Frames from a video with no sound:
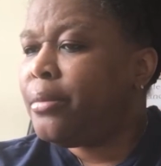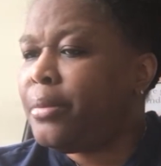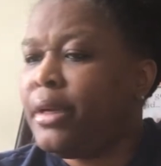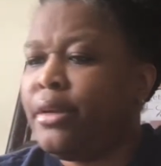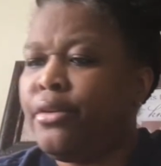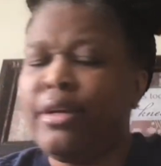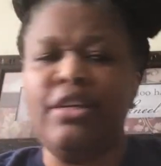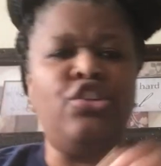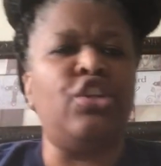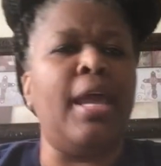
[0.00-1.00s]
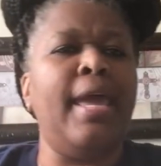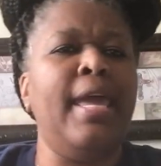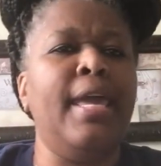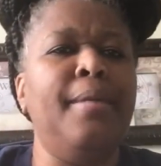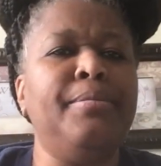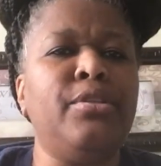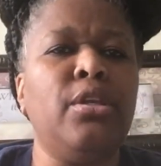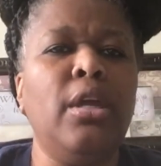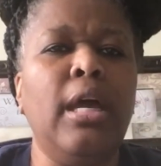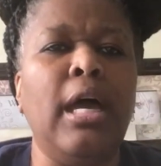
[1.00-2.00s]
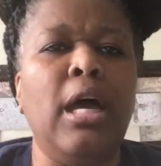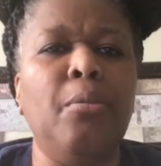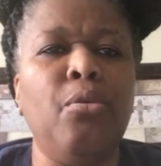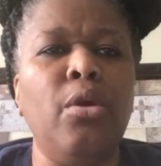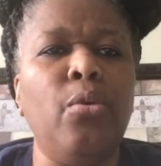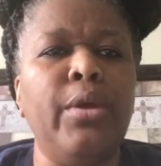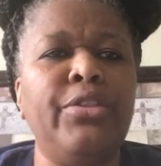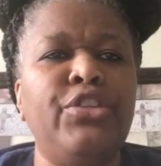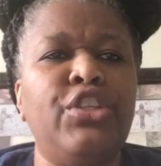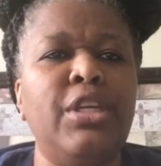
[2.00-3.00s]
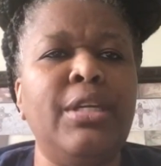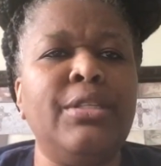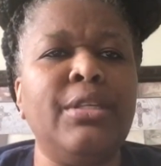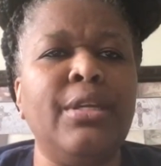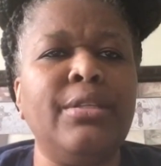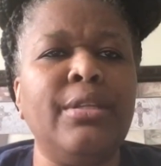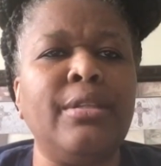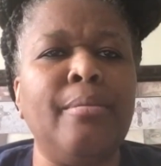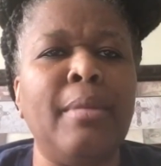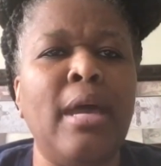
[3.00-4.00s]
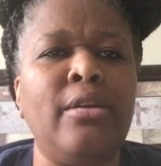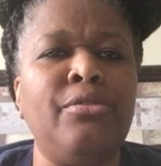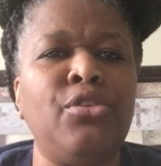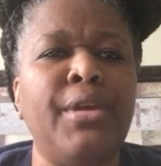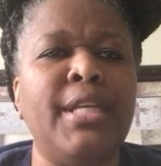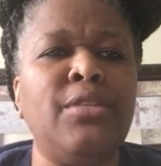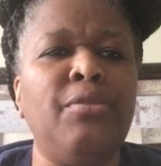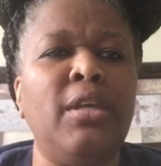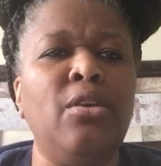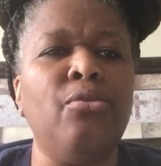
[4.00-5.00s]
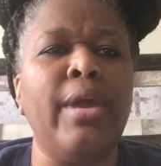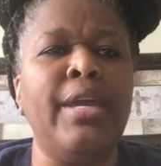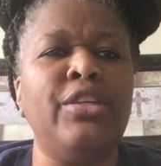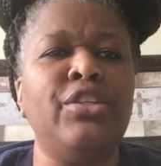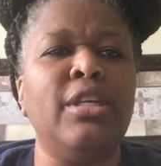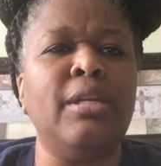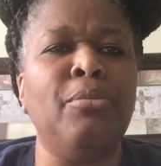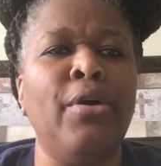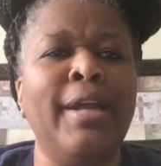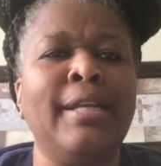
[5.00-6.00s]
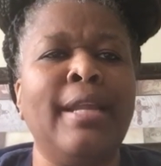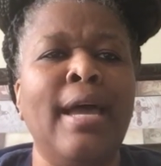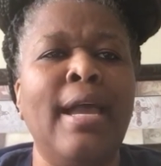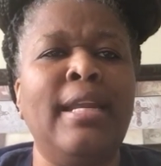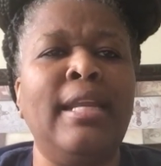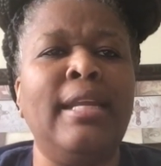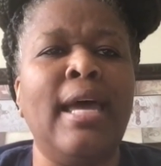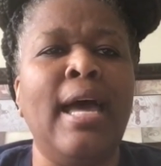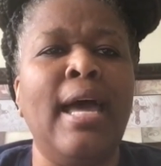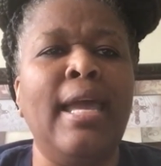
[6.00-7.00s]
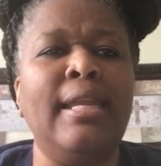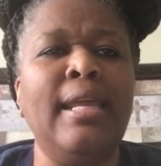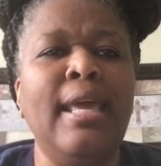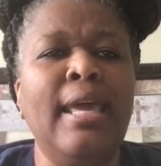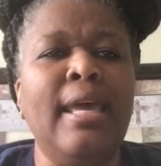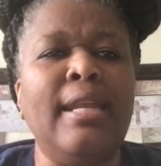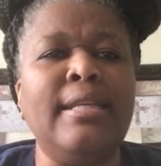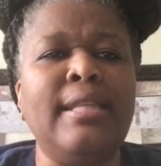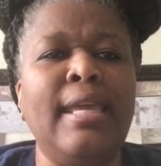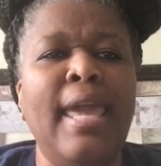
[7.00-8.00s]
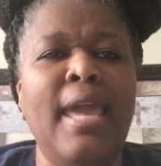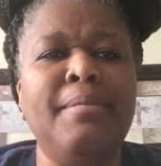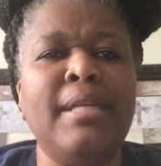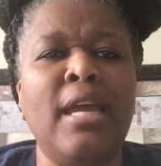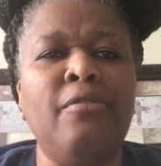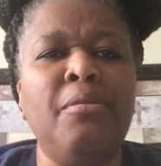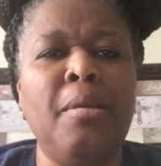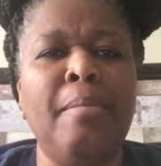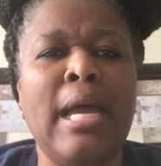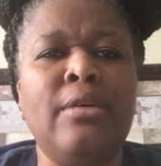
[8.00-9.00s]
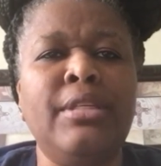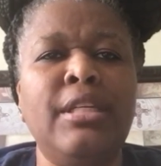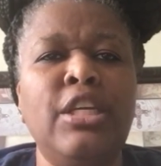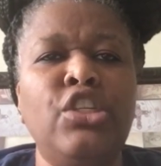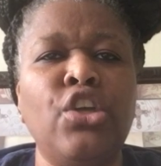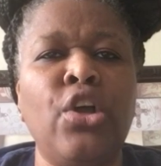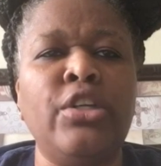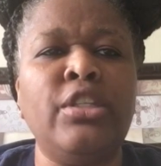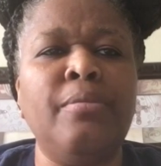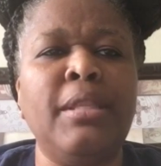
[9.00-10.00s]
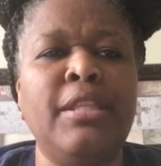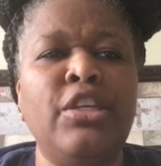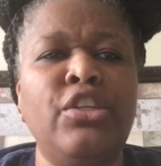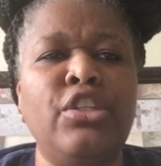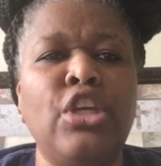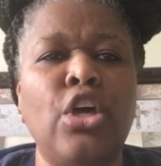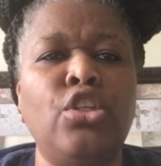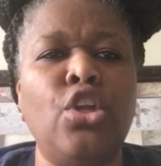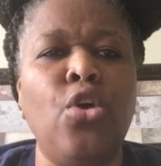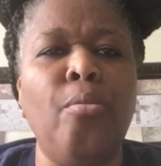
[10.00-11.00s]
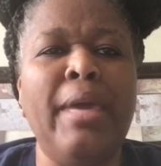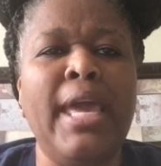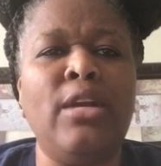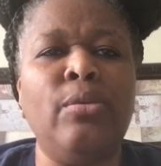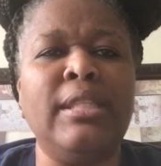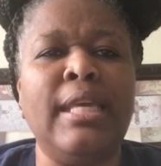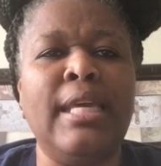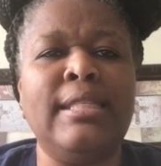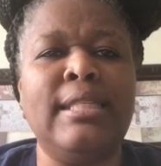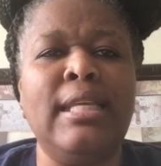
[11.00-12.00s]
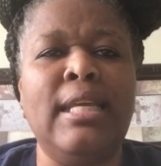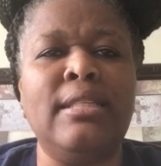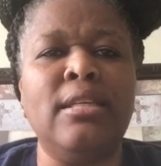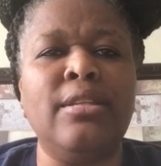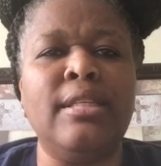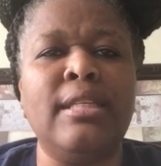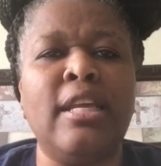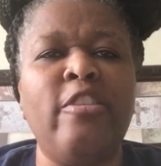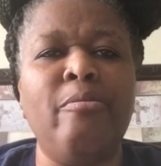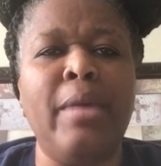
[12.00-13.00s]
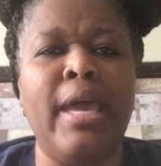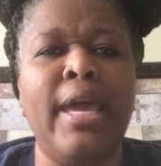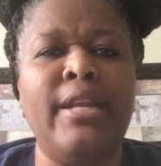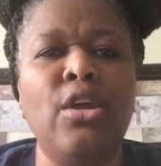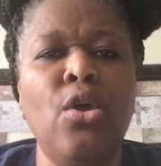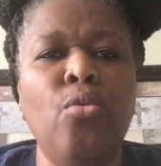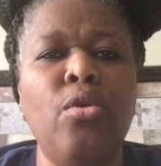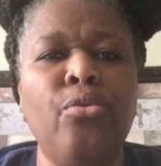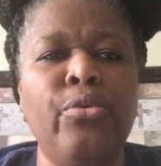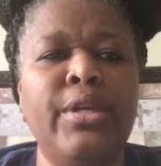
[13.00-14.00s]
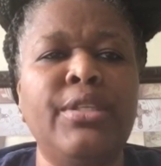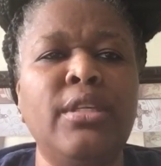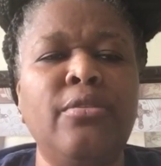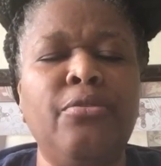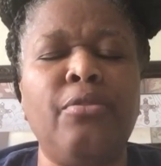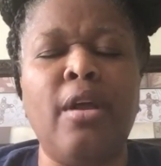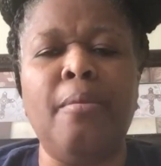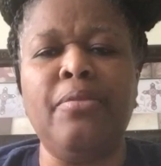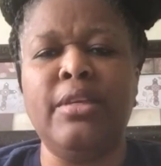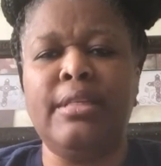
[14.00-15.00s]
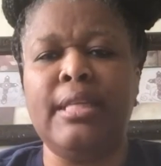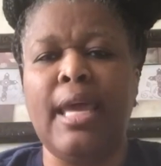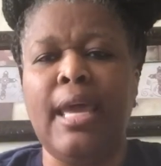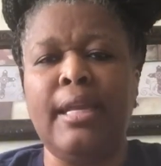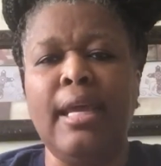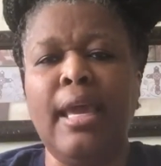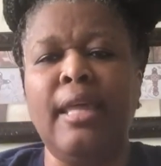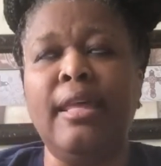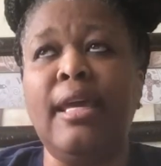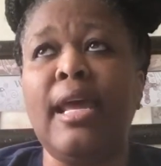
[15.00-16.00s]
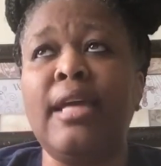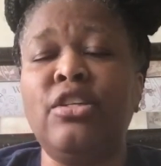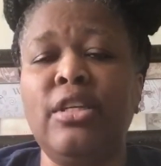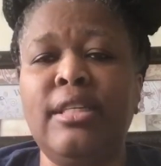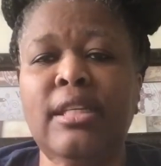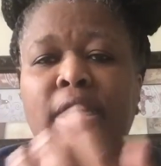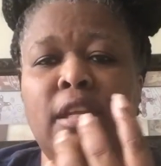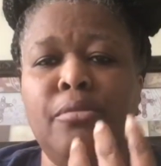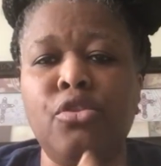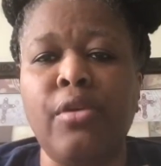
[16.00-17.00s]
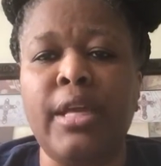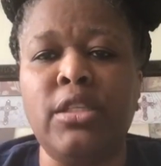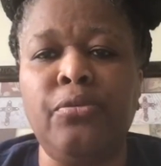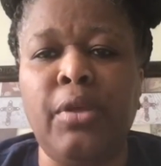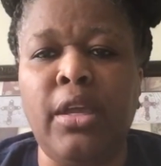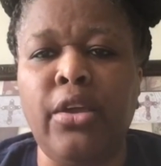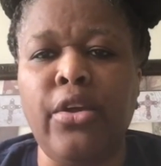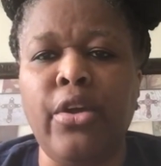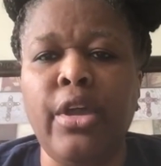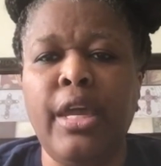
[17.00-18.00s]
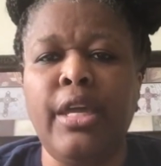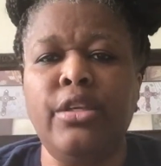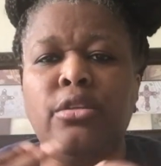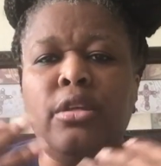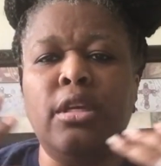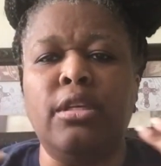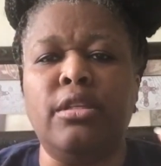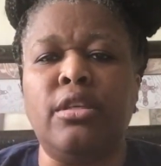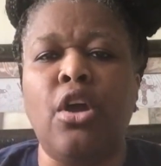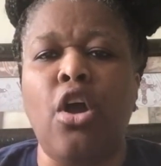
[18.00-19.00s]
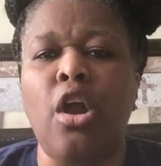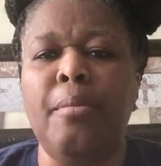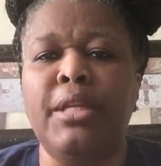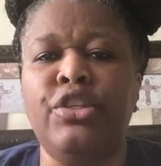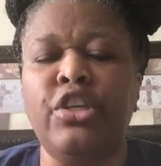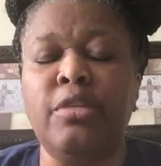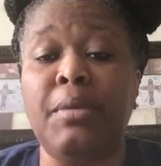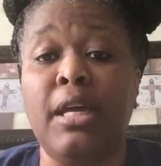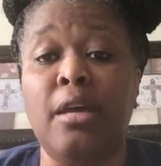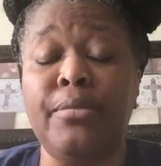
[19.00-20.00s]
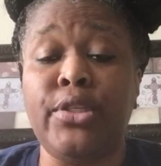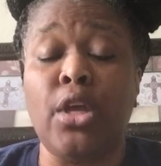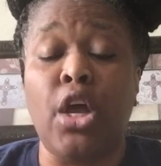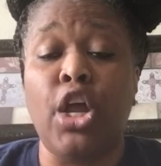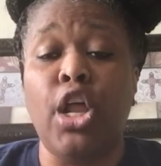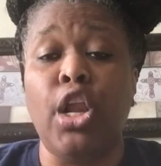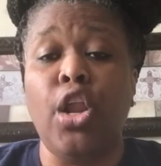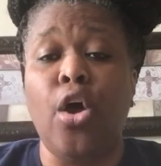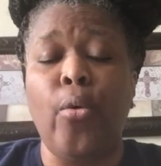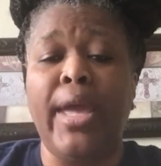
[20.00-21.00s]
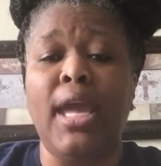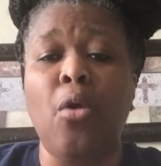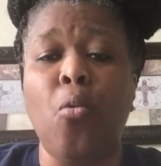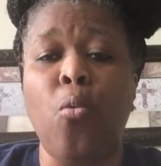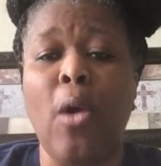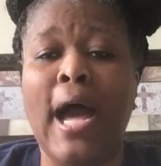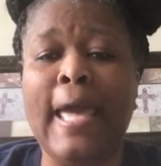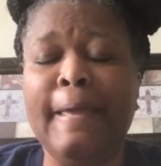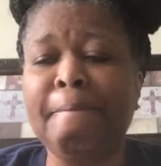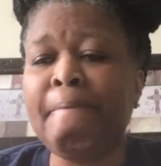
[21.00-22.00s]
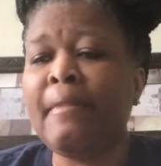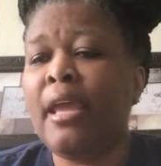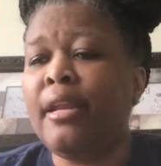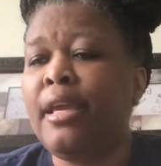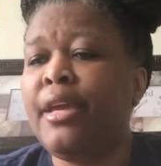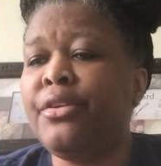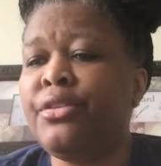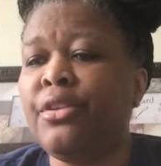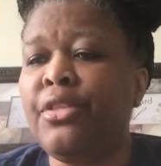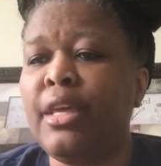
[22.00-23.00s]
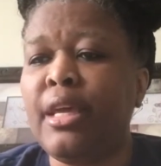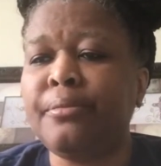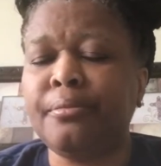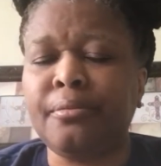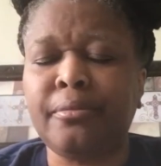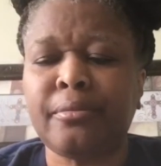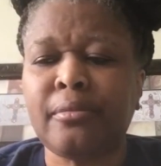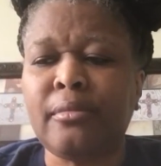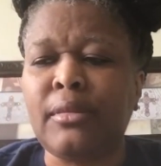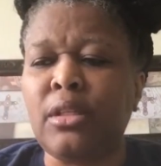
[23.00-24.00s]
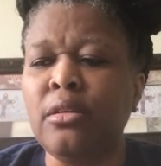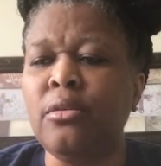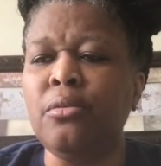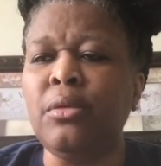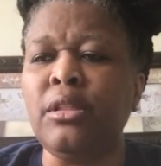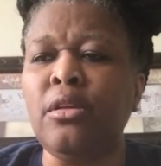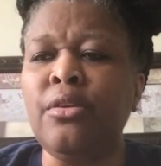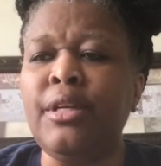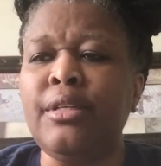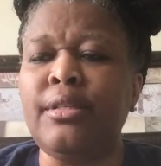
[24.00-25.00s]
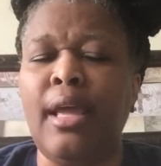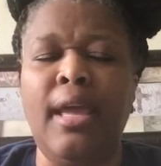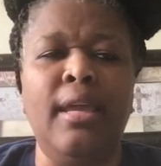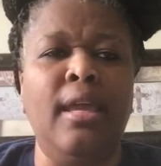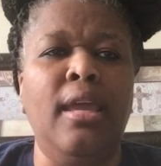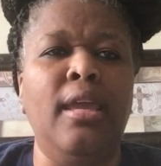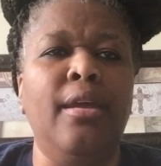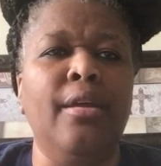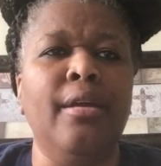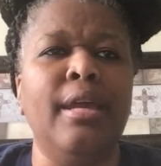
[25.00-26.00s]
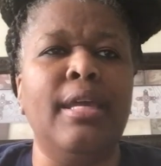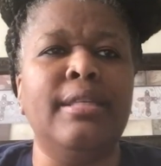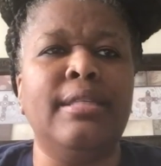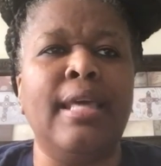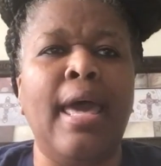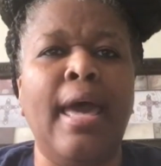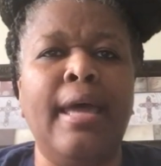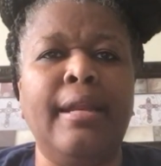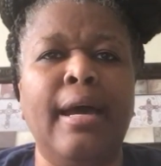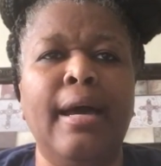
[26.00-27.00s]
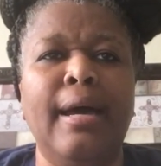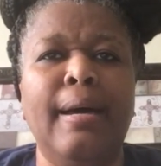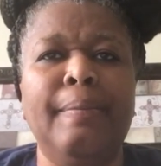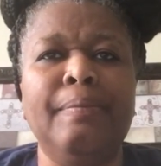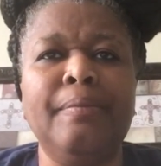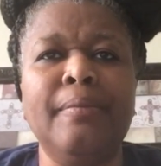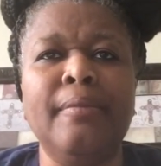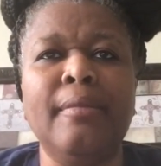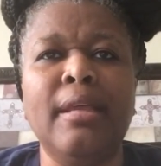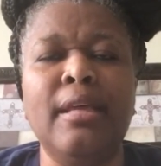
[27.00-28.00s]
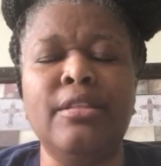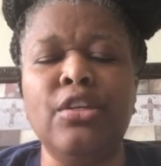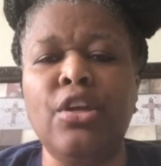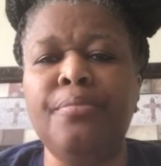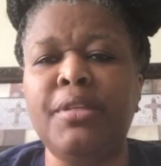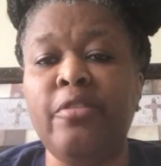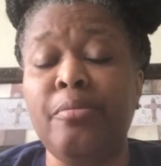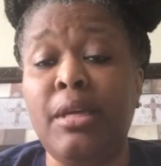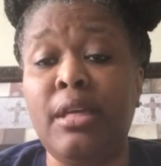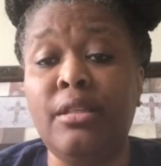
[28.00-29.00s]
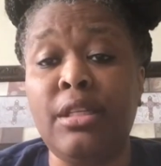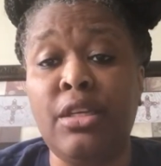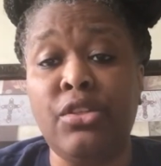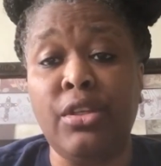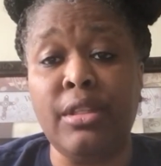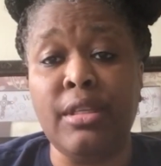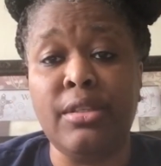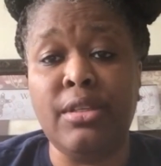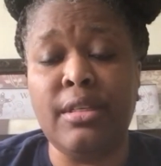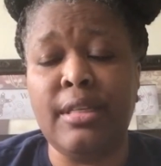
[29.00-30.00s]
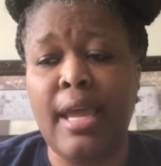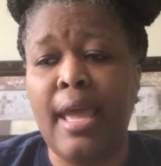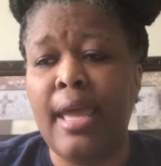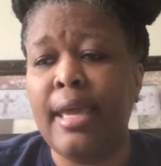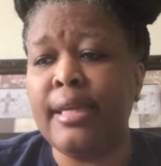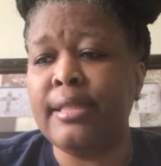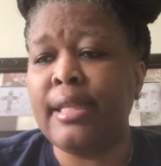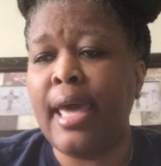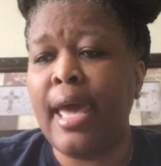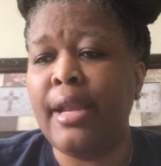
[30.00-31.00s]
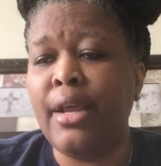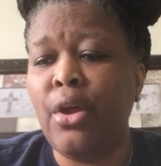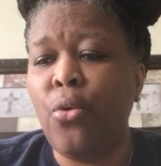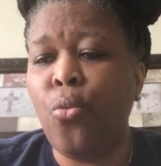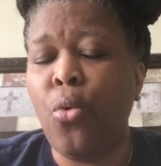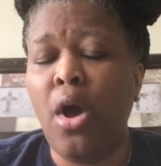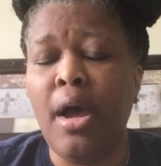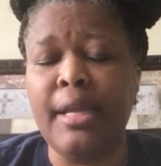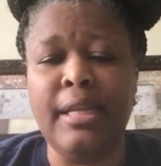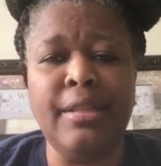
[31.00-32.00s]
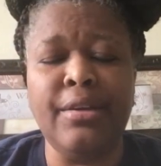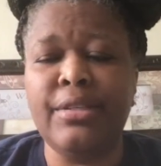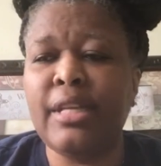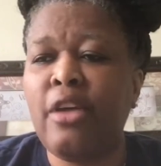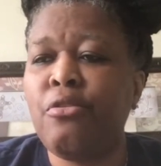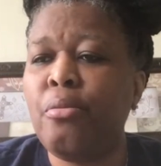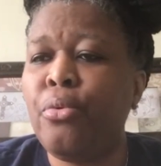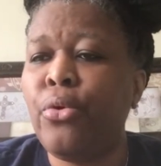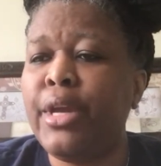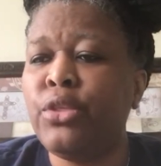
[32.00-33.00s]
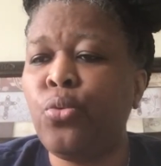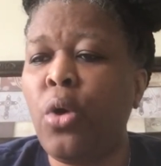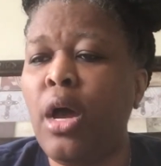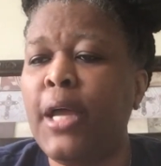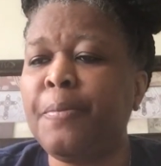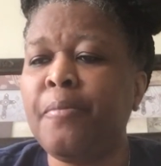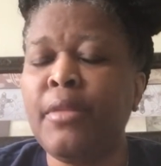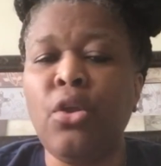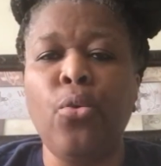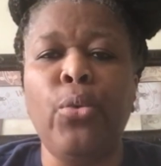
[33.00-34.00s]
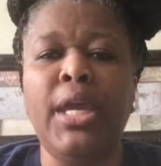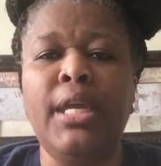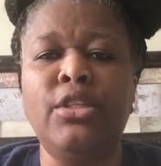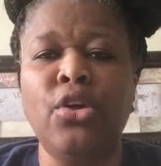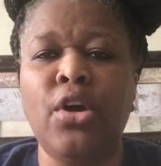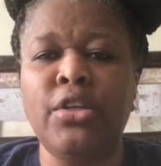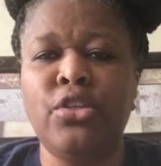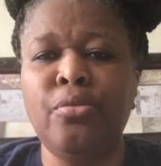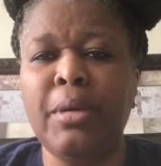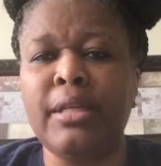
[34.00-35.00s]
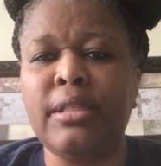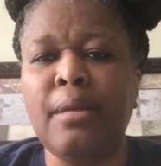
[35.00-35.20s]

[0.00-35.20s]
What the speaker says: Peter and James were with Jesus at the Mount of Transfiguration, Mark 9:9. And as they came down from the mountain, he charged them that they should tell no man what they had seen till the Son of Man were risen from the dead. And they had actually seen him transfigure. His garments just become a glowing white. And here's the thing. What the Lord is saying here is that in terms of me teaching this today is that one, and there are several points. One, we talk too much.